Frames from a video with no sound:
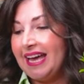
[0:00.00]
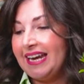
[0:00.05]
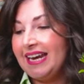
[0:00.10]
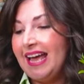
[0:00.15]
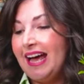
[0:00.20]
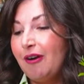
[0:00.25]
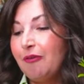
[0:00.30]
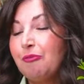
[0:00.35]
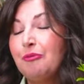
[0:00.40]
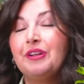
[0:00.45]
and
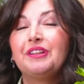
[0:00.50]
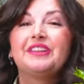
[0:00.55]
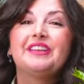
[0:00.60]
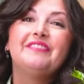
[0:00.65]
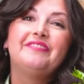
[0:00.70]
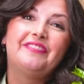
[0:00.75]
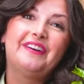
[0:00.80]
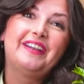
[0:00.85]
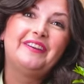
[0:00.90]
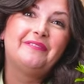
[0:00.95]
a
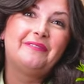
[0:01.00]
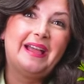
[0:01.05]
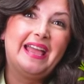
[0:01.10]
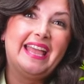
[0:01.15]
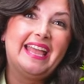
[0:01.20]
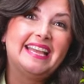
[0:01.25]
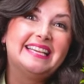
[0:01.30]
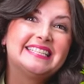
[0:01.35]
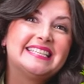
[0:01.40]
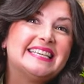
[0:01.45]
really fun
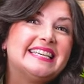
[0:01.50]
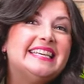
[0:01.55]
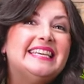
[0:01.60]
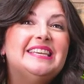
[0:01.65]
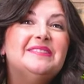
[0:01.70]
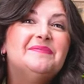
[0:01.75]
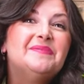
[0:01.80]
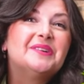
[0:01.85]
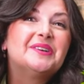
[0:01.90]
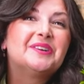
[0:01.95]
way to
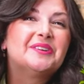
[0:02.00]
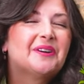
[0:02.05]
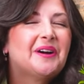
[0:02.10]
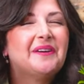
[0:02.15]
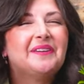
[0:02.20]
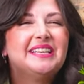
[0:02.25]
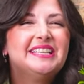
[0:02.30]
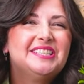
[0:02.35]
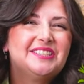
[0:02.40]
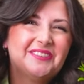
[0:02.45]
keep
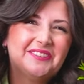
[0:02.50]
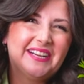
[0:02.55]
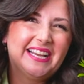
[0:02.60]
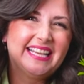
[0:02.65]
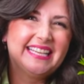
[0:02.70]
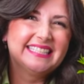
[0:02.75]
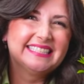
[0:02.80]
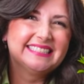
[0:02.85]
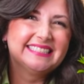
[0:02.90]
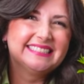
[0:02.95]
growing
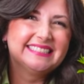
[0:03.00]
joy.